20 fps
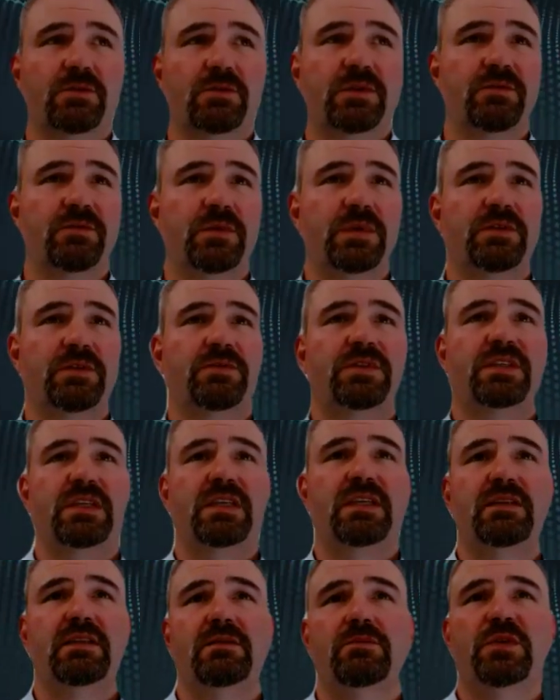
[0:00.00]
We've
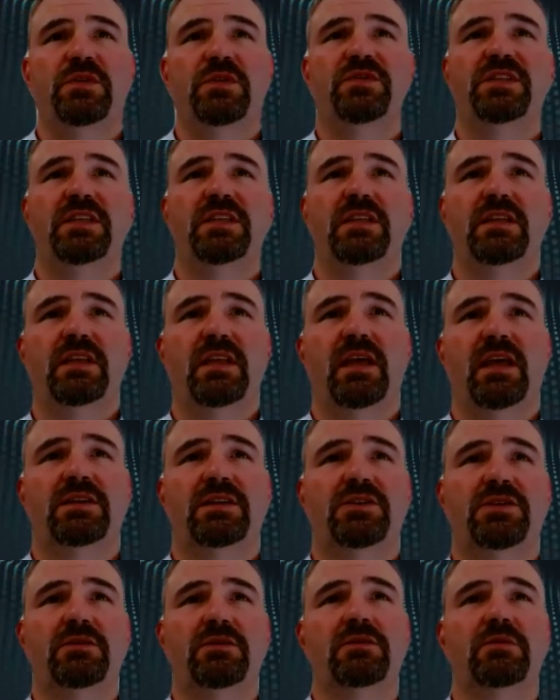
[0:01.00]
seen it in
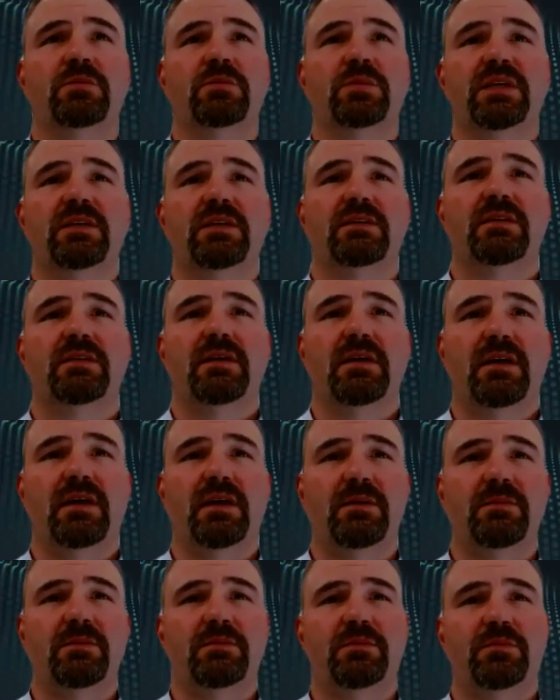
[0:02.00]
action a little bit.
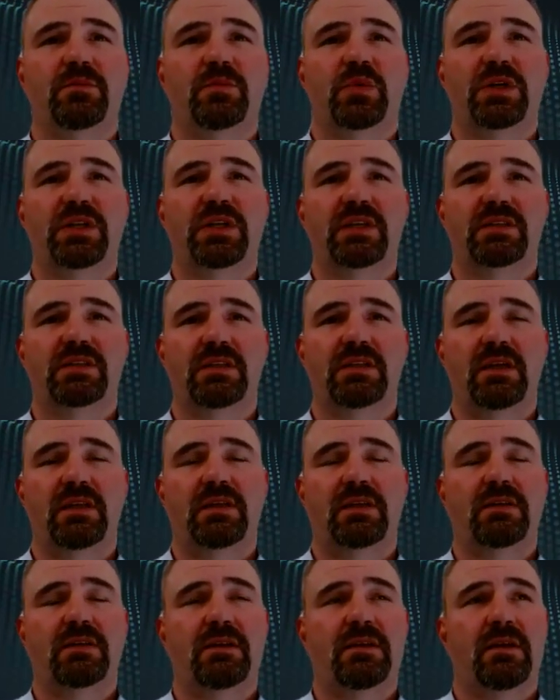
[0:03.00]
Pretty
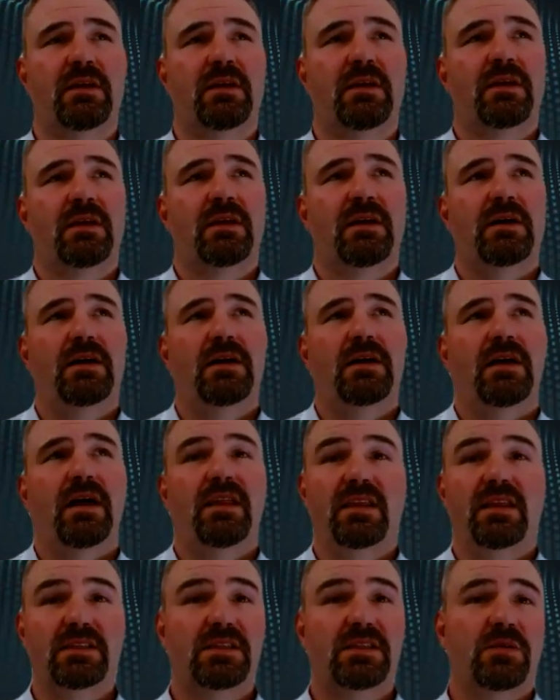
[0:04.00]
exciting. I
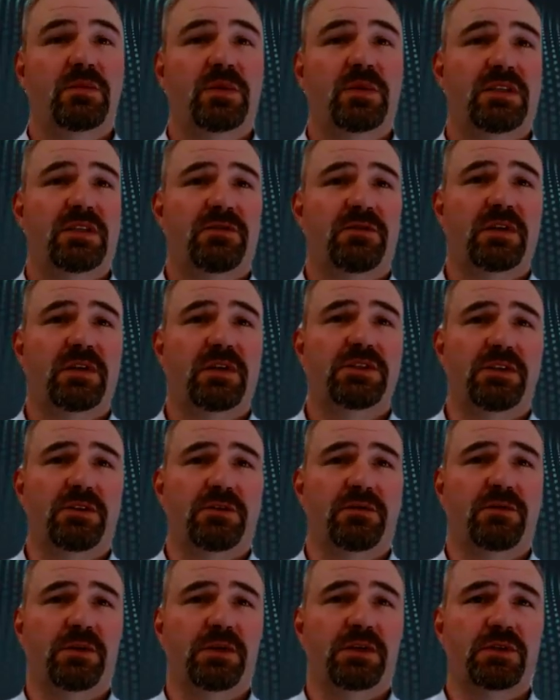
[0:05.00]
think it's going to be a
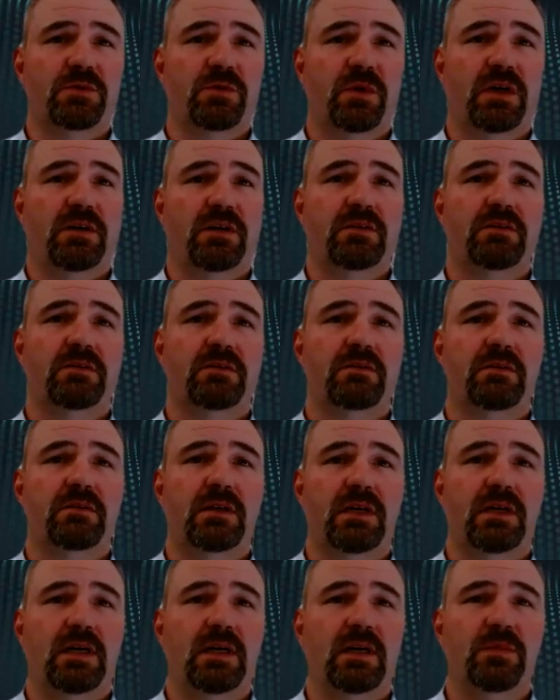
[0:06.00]
differentiator for you as well,
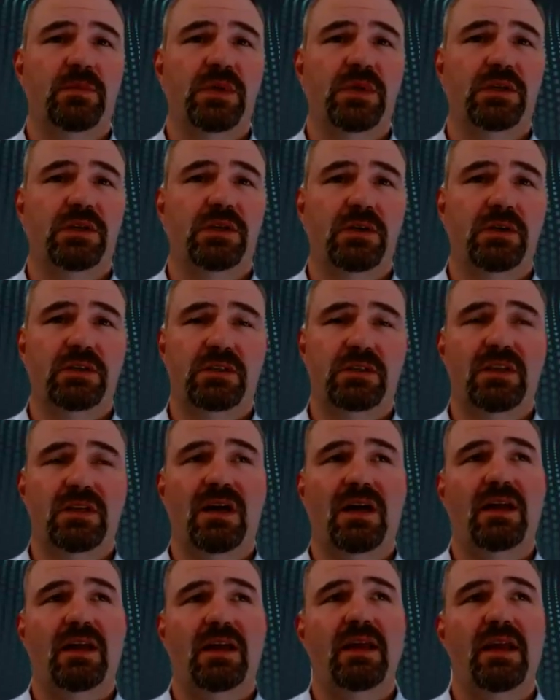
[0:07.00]
because
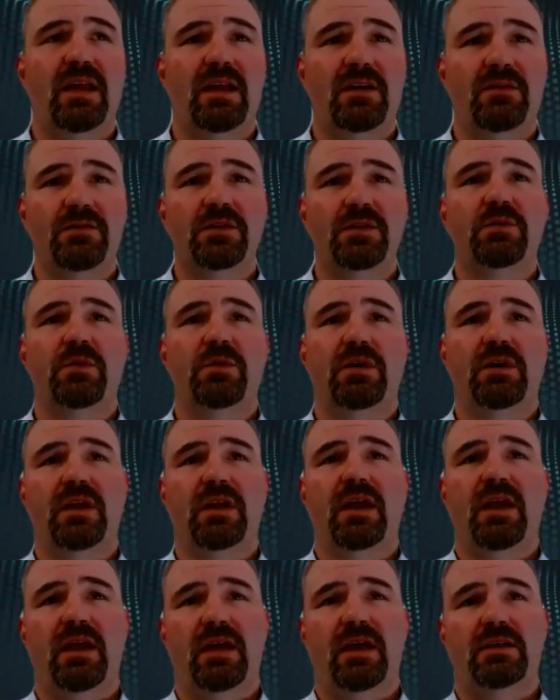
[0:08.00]
not everyone
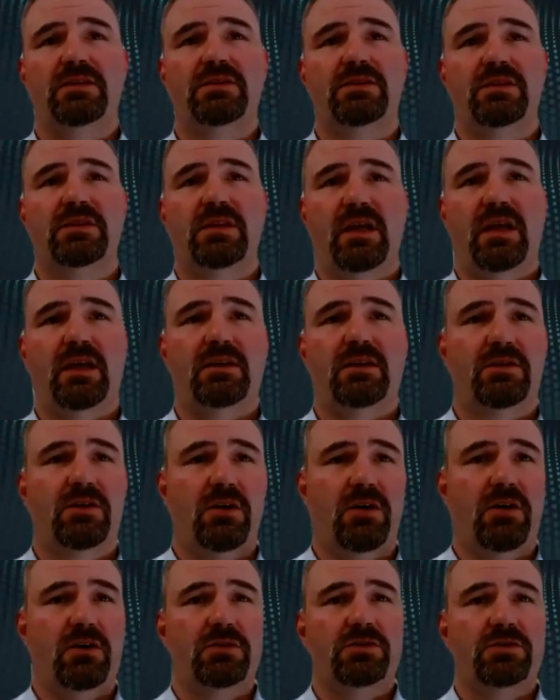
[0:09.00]
has that
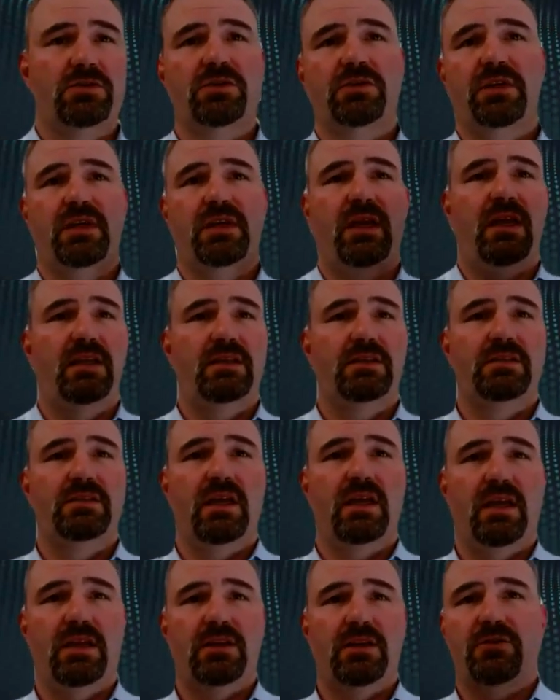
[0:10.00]
call journey
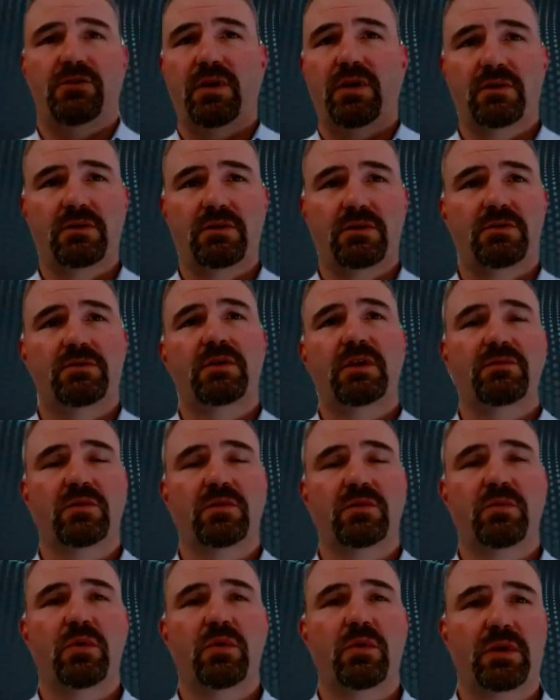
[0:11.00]
end-to-end, cradle-to-grave
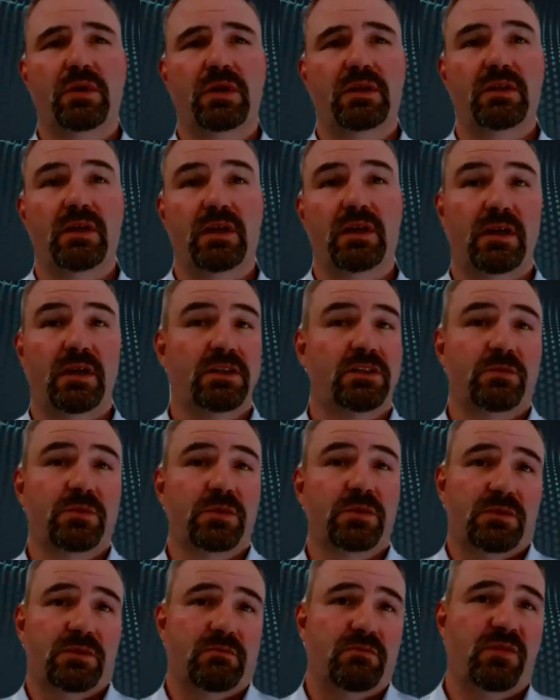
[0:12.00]
reporting that
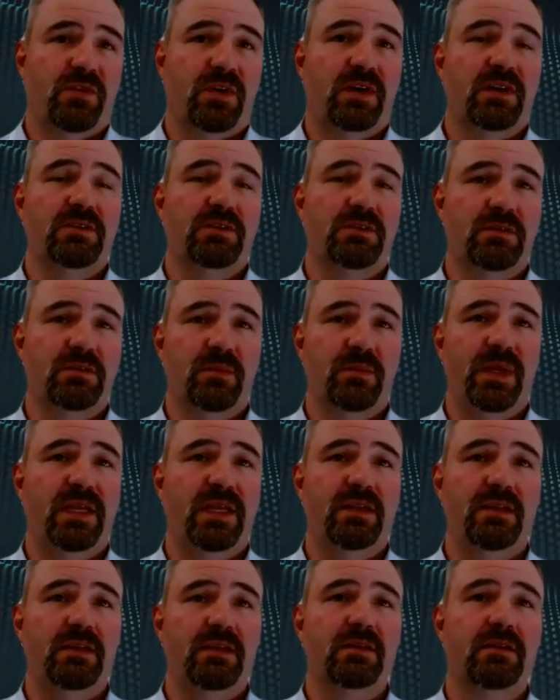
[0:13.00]
customers, frankly, are
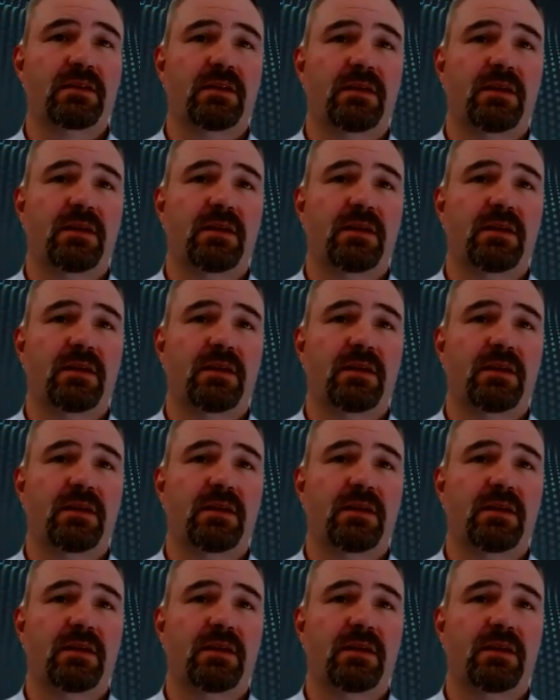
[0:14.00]
demanding.